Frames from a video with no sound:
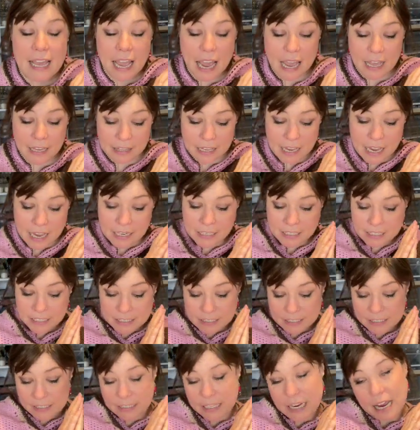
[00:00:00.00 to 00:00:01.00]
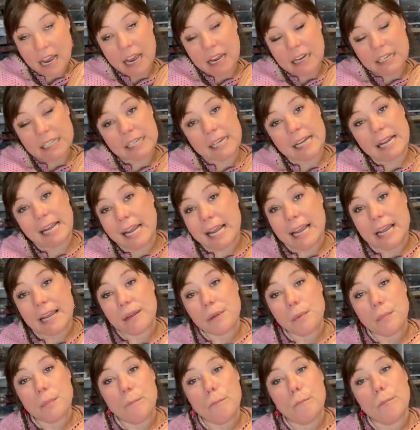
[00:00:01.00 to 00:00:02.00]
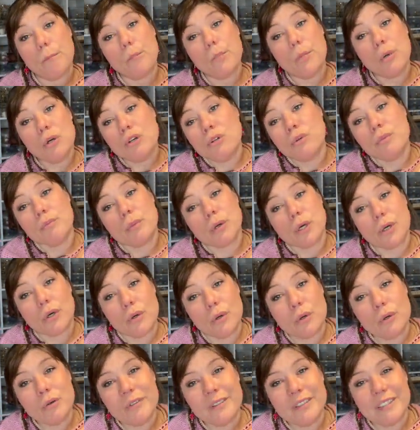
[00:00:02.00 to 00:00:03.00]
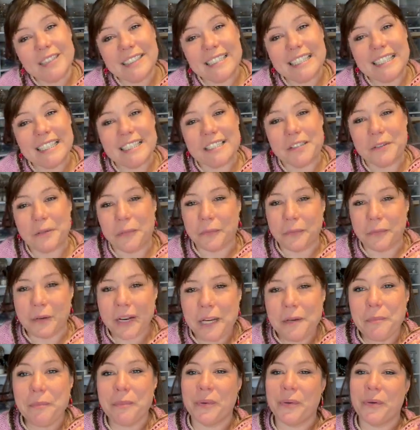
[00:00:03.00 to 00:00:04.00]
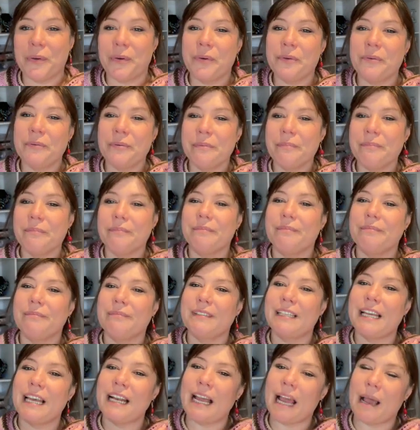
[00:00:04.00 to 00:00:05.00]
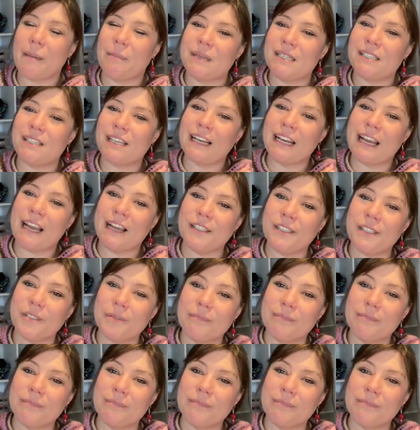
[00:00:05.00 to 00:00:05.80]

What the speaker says: and that is that a moonbow is a rainbow that happens at night.